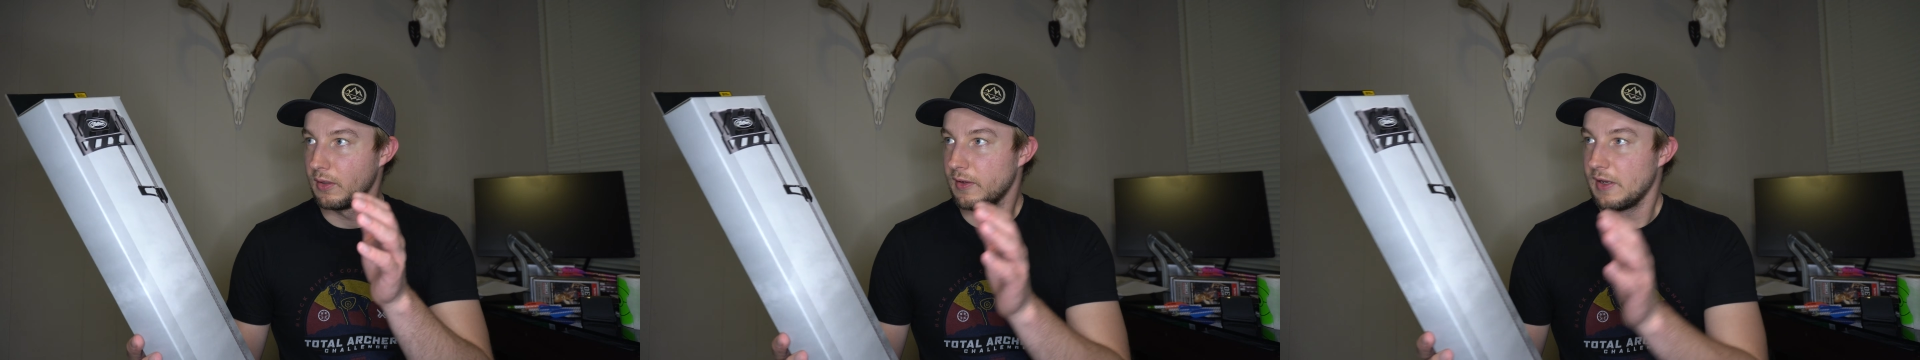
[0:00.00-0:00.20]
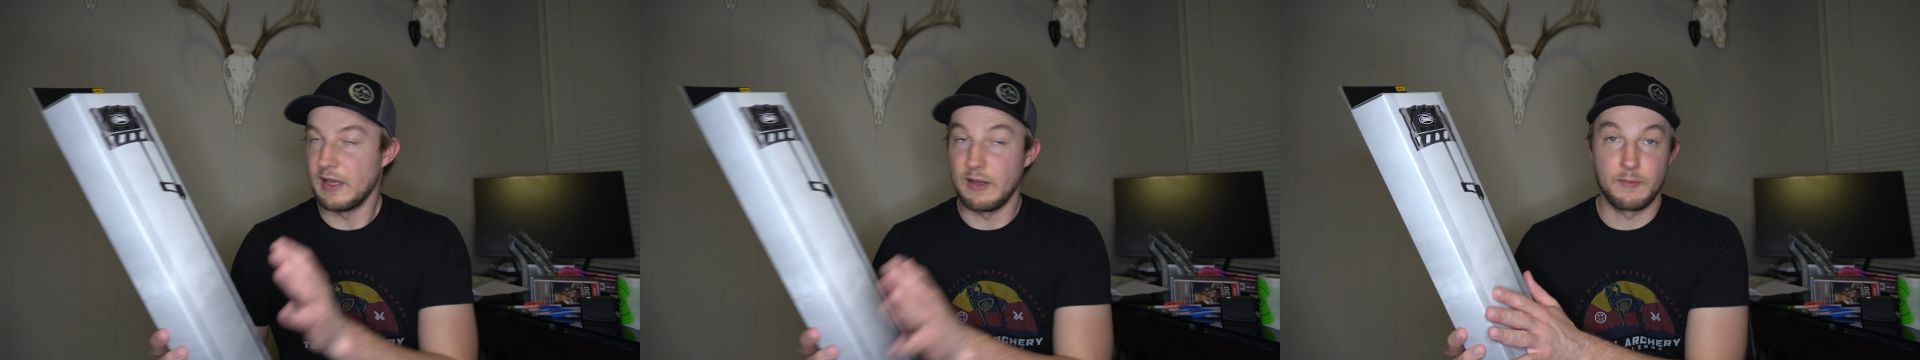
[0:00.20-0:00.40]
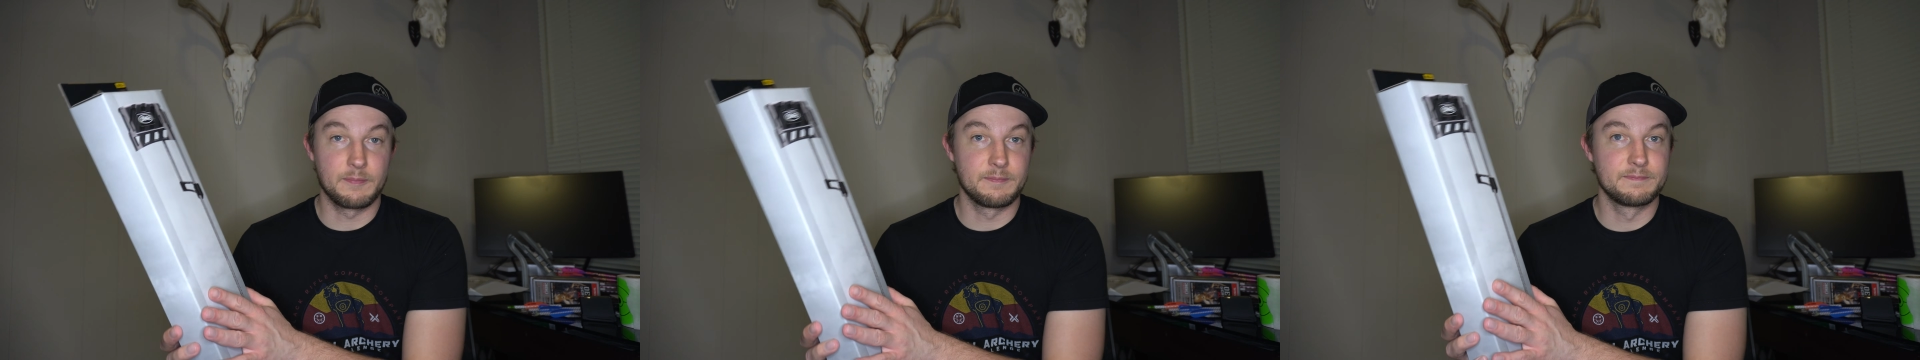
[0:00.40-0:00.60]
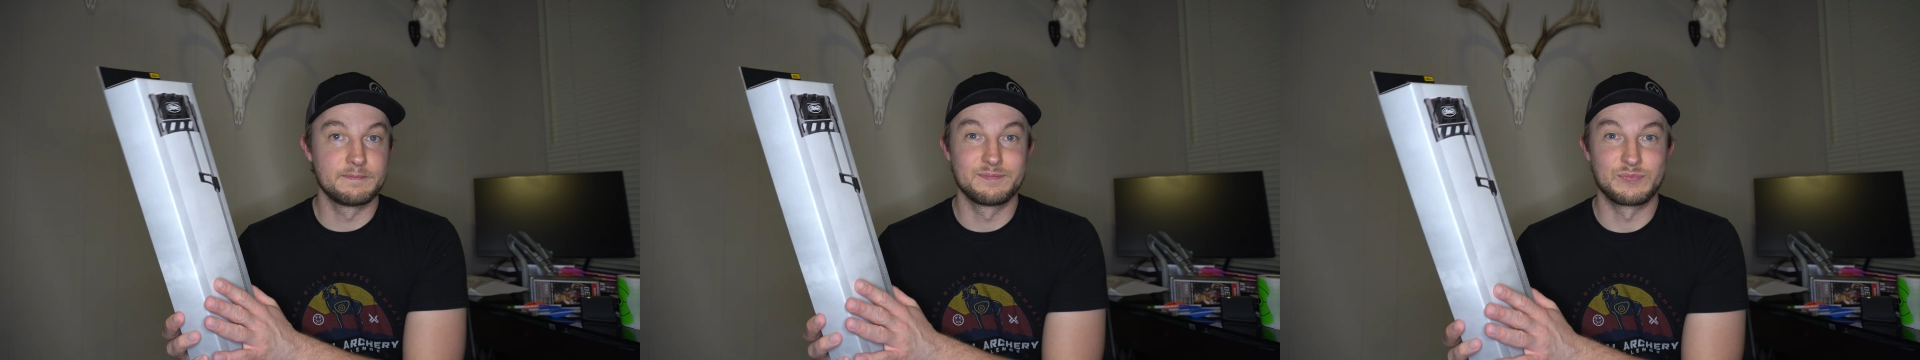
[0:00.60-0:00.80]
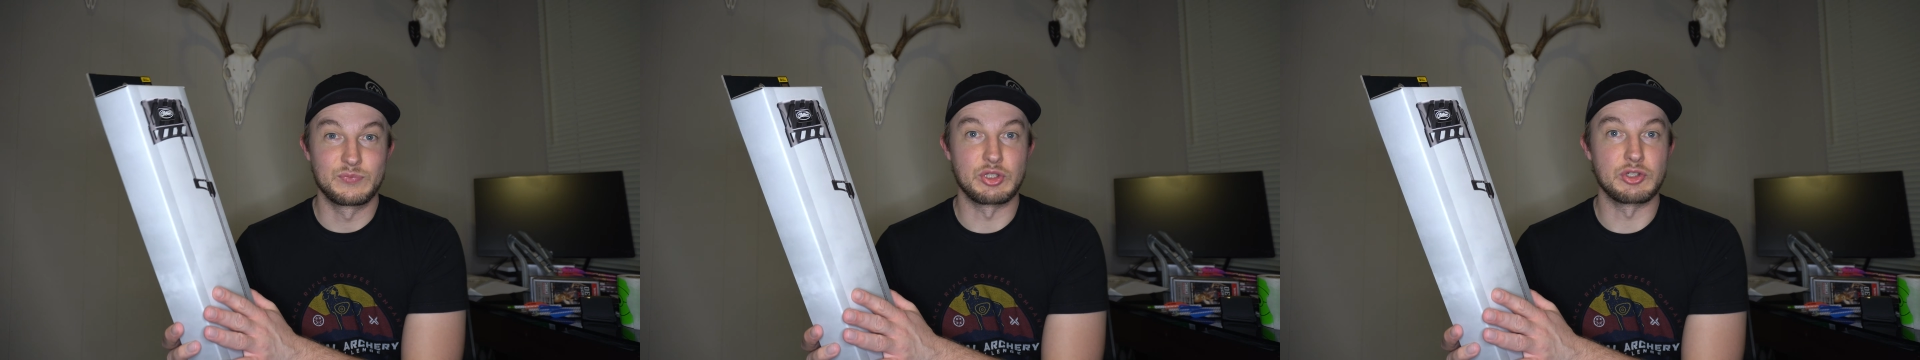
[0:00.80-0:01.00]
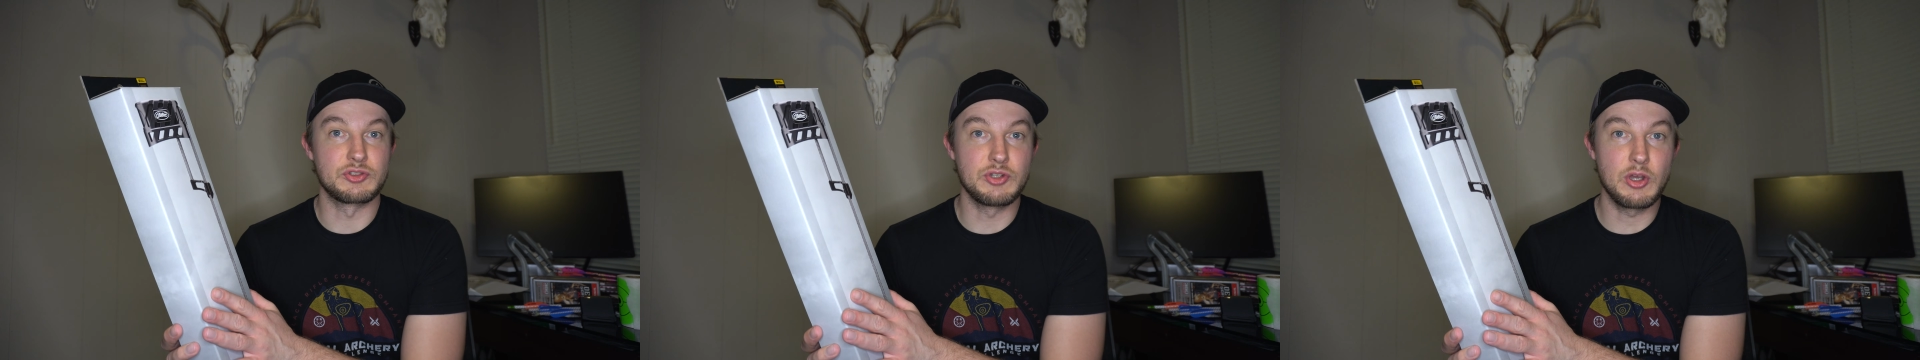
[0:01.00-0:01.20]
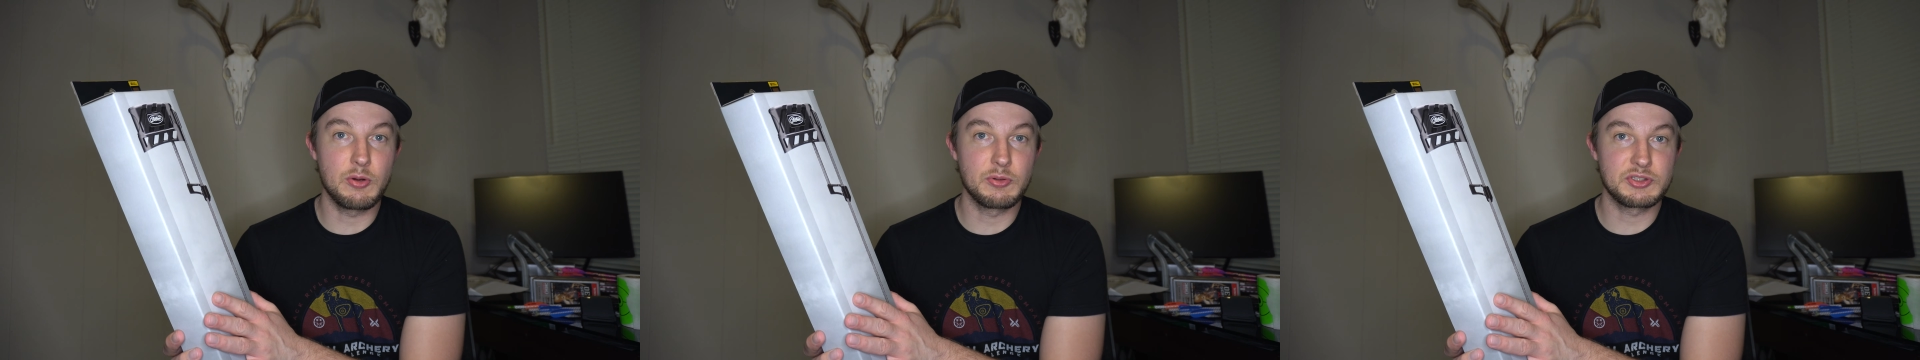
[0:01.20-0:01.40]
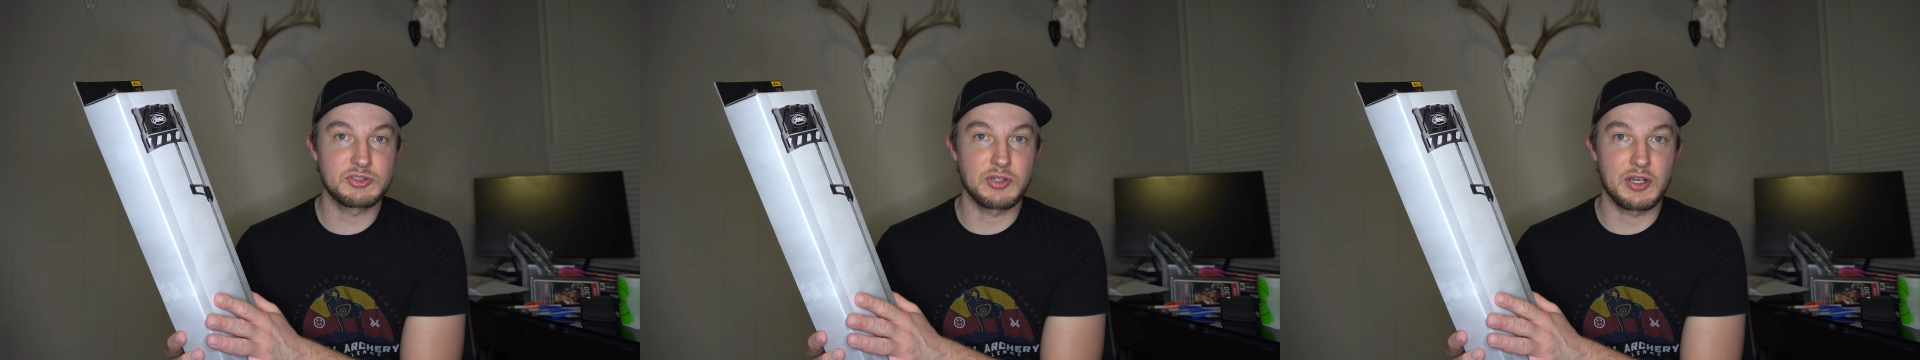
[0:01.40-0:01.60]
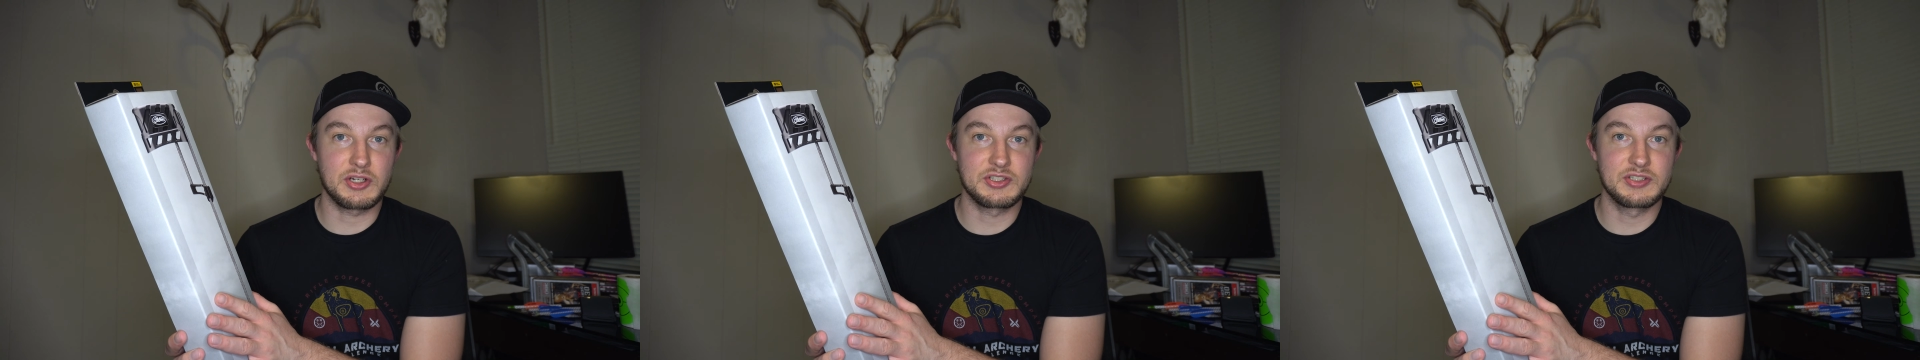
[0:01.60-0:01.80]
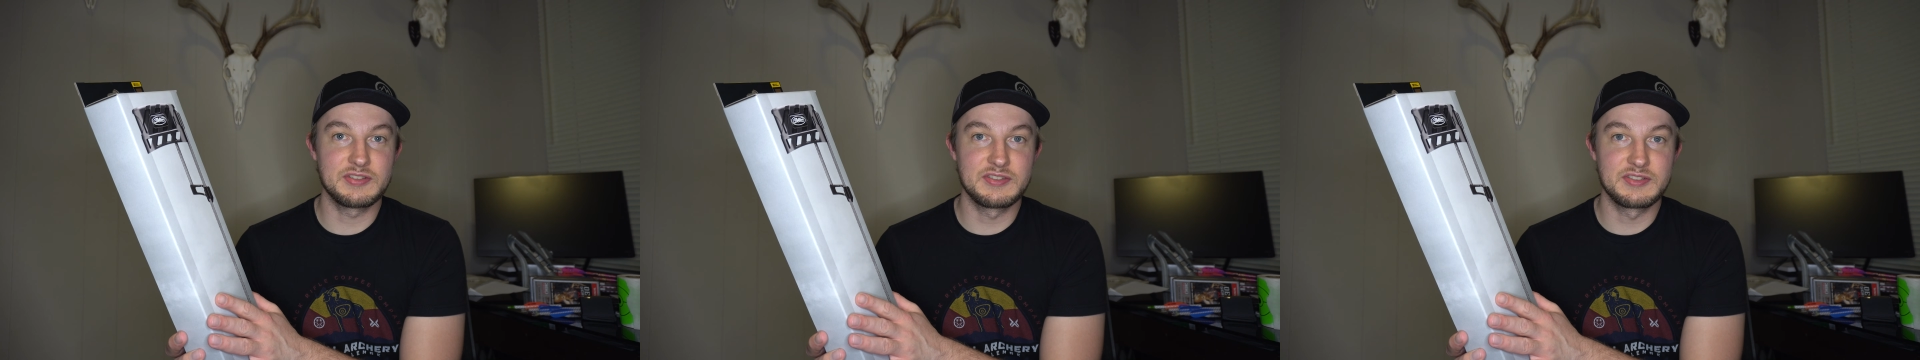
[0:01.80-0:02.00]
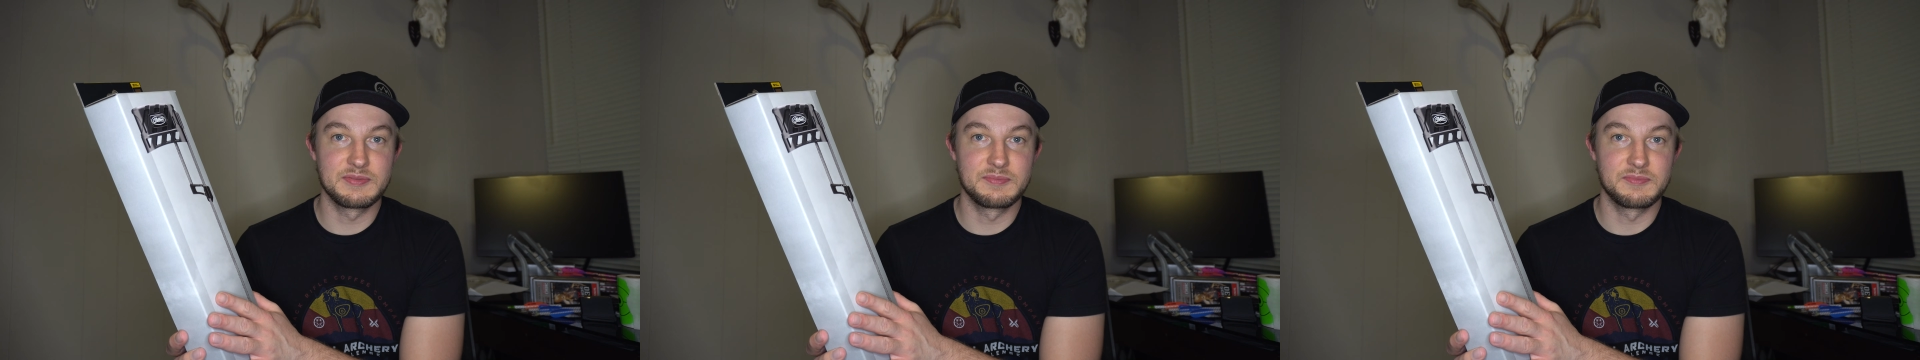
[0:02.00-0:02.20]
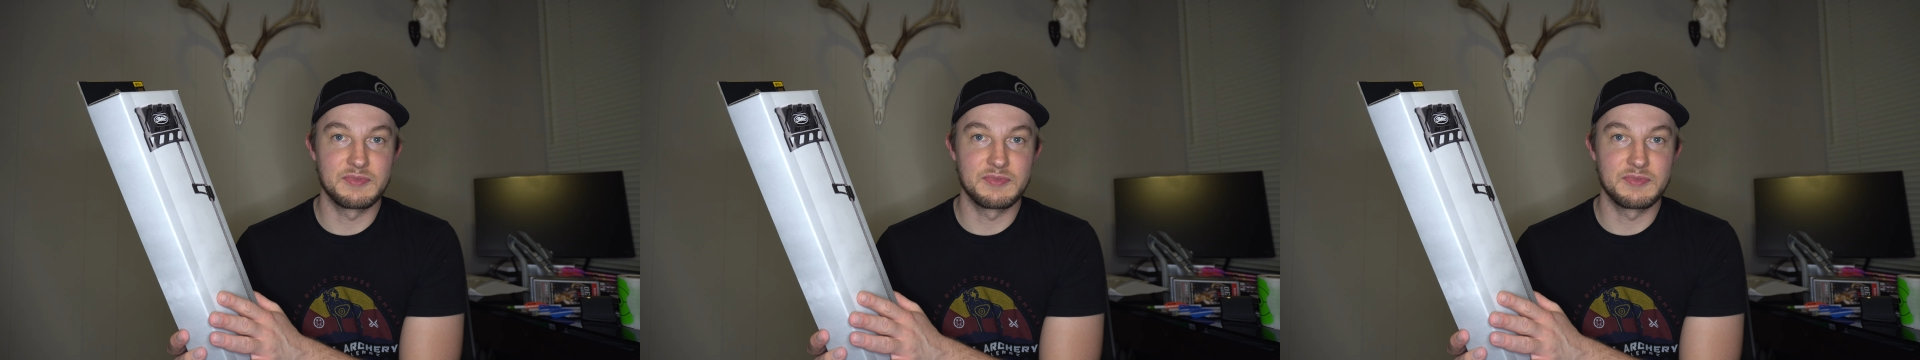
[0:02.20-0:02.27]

Now, there's no instructions